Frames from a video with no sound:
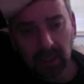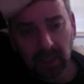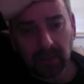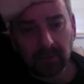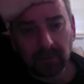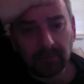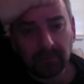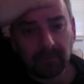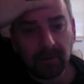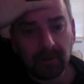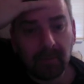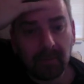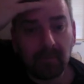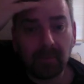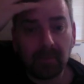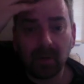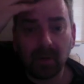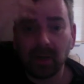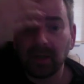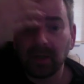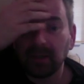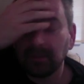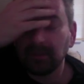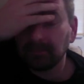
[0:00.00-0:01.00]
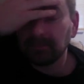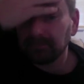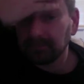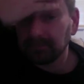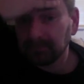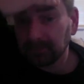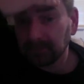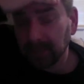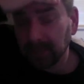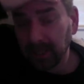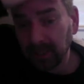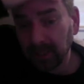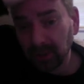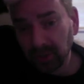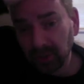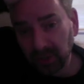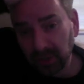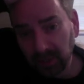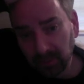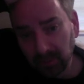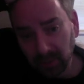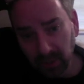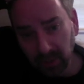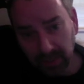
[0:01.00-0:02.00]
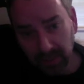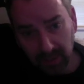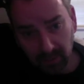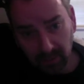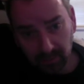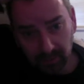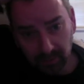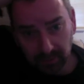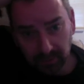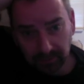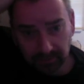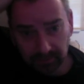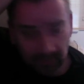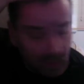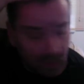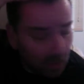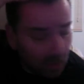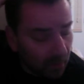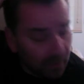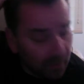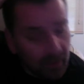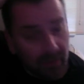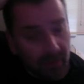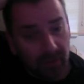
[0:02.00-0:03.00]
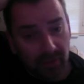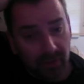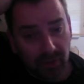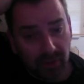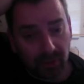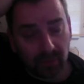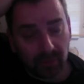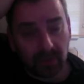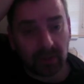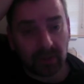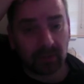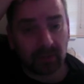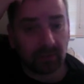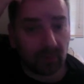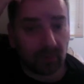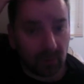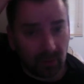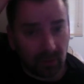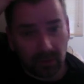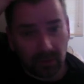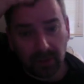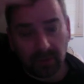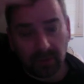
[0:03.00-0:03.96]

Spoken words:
Vampire HDMI output? Oh, another issue is, of course, the